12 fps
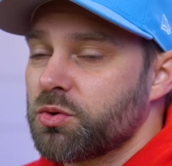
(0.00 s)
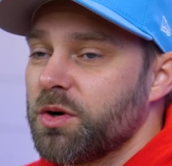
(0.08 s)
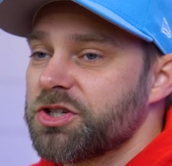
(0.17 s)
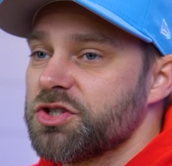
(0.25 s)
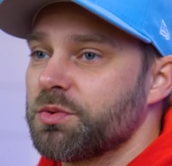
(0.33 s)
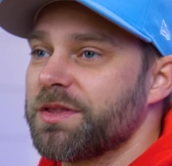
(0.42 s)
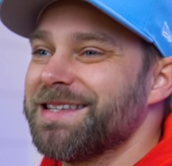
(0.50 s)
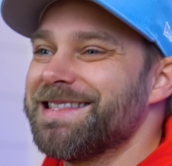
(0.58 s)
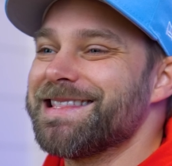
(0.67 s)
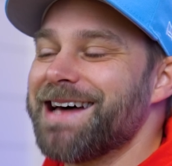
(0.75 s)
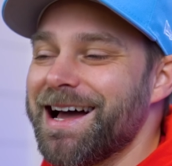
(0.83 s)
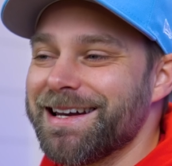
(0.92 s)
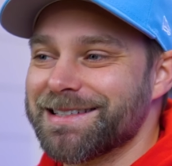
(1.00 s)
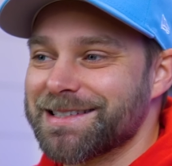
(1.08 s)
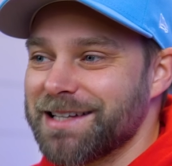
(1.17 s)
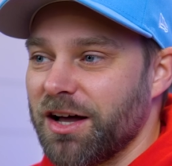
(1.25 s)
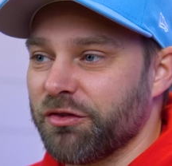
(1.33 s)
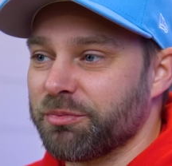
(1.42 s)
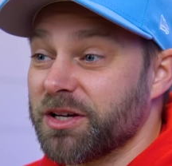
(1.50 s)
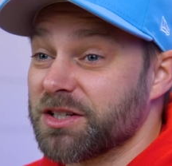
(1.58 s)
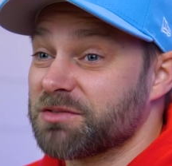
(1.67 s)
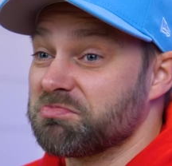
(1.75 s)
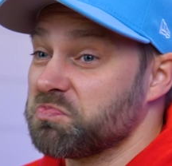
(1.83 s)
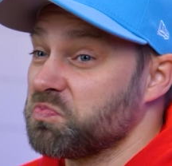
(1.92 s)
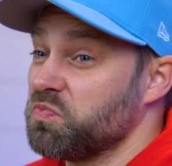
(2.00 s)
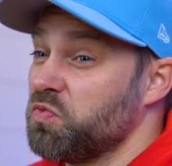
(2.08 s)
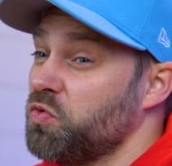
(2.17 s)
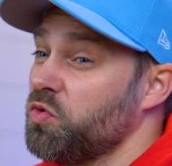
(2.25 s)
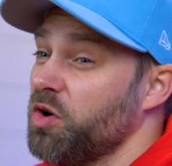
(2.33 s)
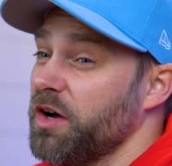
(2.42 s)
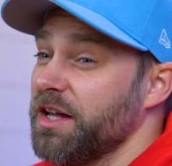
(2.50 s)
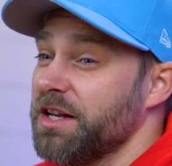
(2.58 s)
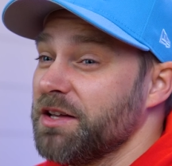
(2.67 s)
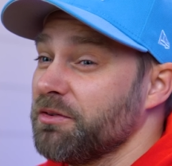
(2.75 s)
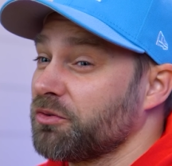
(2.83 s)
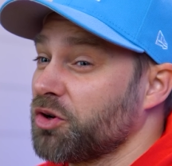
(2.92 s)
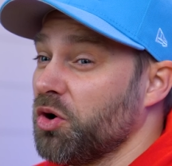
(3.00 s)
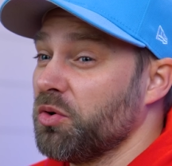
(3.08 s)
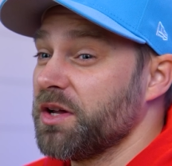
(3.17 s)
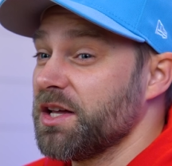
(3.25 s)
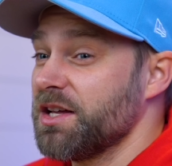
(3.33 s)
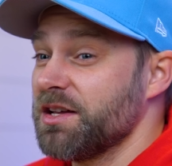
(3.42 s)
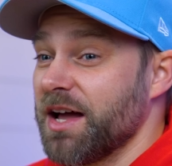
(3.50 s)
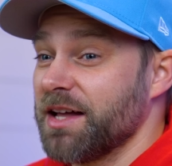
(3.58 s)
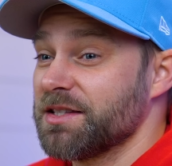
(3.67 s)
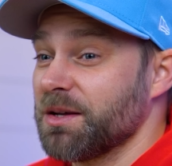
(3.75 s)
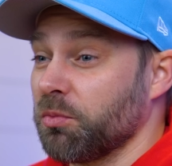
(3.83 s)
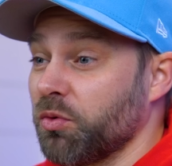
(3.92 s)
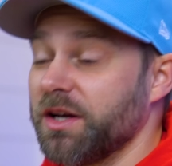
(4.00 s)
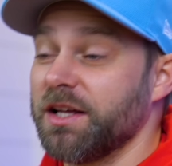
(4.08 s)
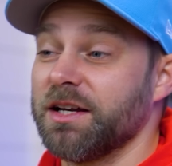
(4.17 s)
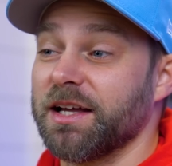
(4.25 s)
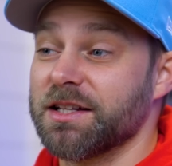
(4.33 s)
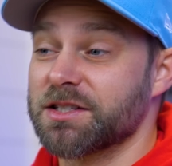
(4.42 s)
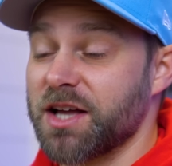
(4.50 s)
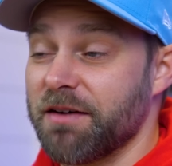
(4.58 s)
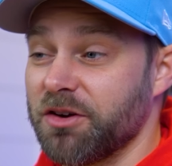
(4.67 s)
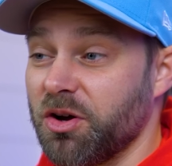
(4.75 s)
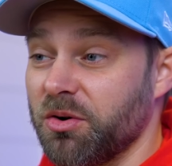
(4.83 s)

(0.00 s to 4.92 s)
questions within that itself, because what if Cody ends up winning against Kevin